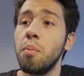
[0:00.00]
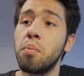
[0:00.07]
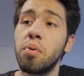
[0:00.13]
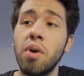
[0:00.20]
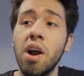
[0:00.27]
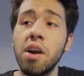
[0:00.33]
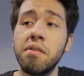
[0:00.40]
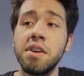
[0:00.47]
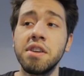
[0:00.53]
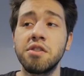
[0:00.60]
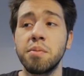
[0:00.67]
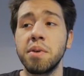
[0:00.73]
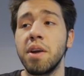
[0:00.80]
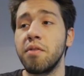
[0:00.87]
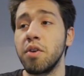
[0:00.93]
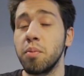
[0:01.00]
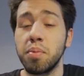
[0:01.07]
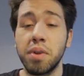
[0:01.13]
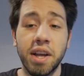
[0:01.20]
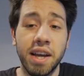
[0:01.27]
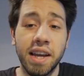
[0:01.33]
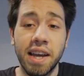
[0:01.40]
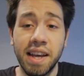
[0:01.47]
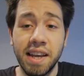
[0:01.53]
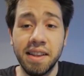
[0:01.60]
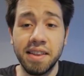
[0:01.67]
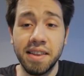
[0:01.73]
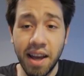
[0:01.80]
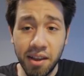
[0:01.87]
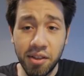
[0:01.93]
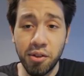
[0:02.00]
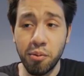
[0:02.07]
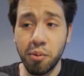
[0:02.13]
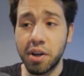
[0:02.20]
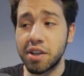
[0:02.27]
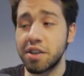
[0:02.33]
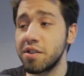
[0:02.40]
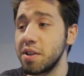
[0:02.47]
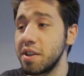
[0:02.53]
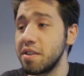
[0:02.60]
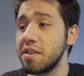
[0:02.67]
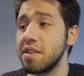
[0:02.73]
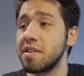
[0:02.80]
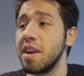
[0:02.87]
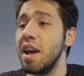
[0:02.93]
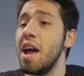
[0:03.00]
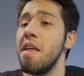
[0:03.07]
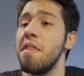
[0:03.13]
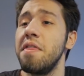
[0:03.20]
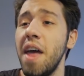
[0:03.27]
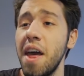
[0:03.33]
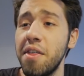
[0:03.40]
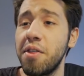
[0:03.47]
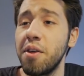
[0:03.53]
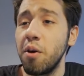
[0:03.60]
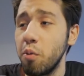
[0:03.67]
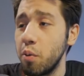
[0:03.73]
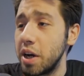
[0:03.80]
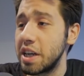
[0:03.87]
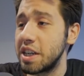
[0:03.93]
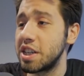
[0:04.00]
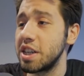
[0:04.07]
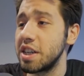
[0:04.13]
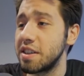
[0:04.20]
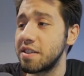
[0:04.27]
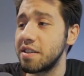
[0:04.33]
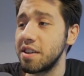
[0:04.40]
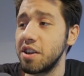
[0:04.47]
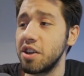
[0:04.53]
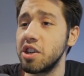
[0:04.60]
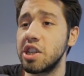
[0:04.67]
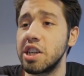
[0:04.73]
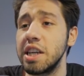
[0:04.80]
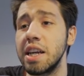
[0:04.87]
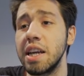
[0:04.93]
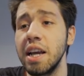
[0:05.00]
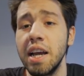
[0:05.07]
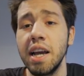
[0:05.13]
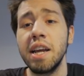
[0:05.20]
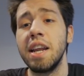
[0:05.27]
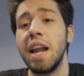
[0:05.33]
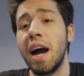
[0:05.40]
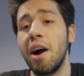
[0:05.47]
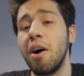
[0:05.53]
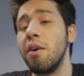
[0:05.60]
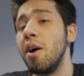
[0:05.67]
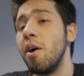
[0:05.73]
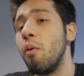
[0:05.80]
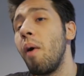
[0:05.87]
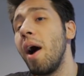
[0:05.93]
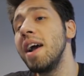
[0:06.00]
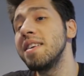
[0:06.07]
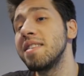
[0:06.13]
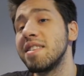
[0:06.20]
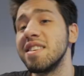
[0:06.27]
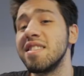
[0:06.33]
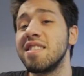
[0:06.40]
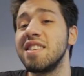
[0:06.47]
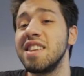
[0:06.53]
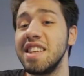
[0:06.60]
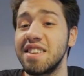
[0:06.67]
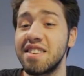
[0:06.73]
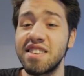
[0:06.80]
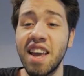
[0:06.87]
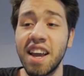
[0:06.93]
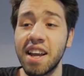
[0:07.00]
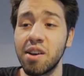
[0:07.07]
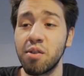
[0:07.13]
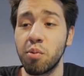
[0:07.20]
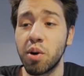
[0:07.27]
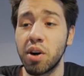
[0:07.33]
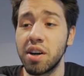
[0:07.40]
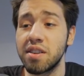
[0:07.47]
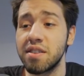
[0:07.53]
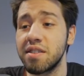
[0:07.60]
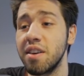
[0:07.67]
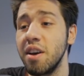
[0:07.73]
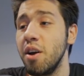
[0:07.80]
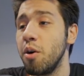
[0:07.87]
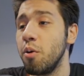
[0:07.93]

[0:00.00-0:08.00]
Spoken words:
Progress whenever you play a Death Wish. So this is Death Wish synergy. Now, why is this the second worst?